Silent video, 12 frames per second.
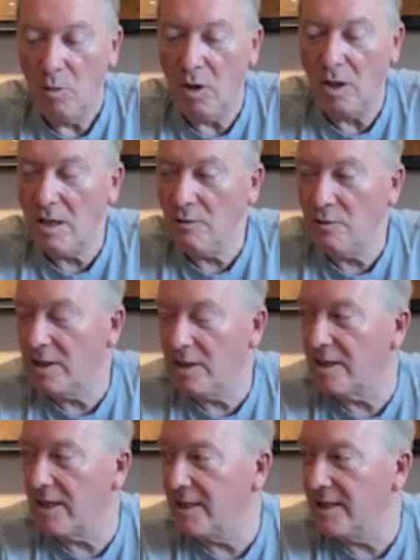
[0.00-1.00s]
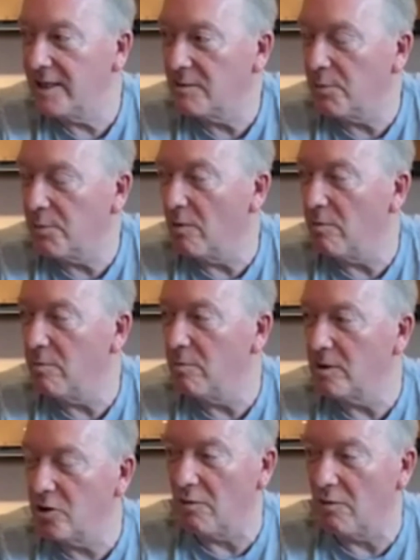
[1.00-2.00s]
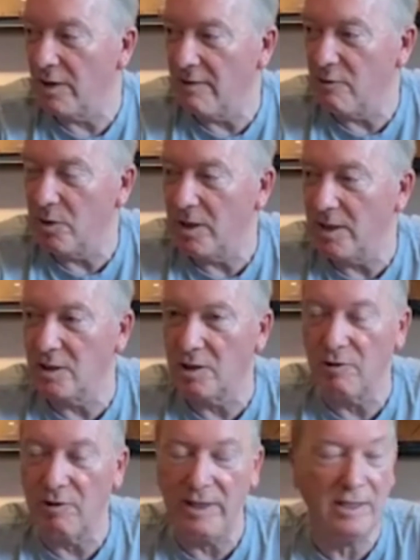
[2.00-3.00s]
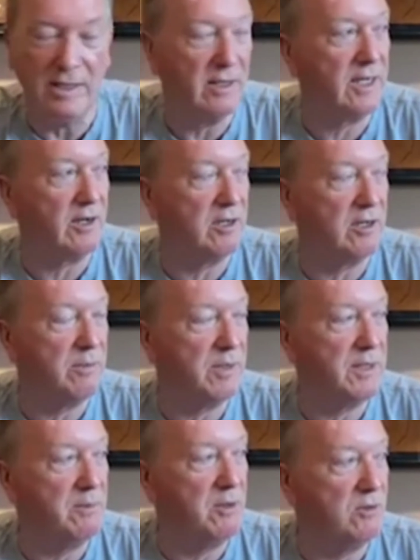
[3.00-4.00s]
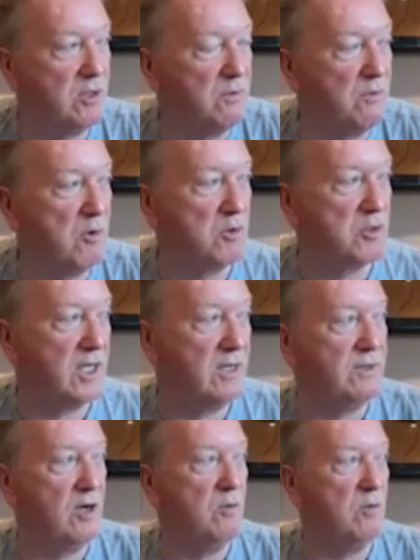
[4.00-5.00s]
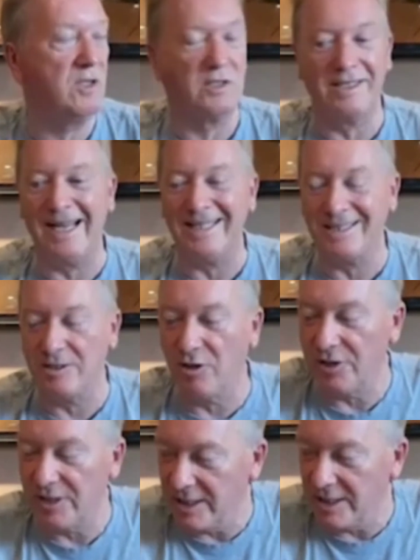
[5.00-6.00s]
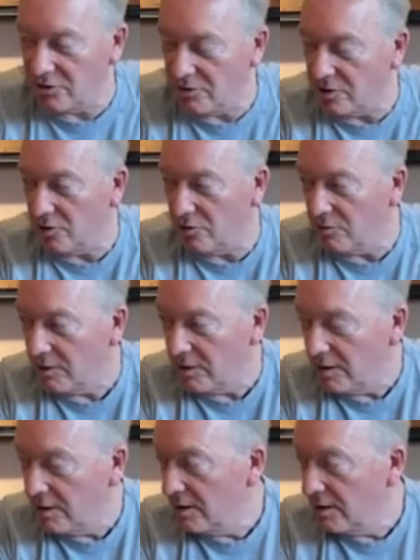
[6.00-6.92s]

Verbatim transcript: Well, I don't think the date is the problem at all. I think everybody's agreed that the act can be moved to the 14th. No one's, that's not the issue at all.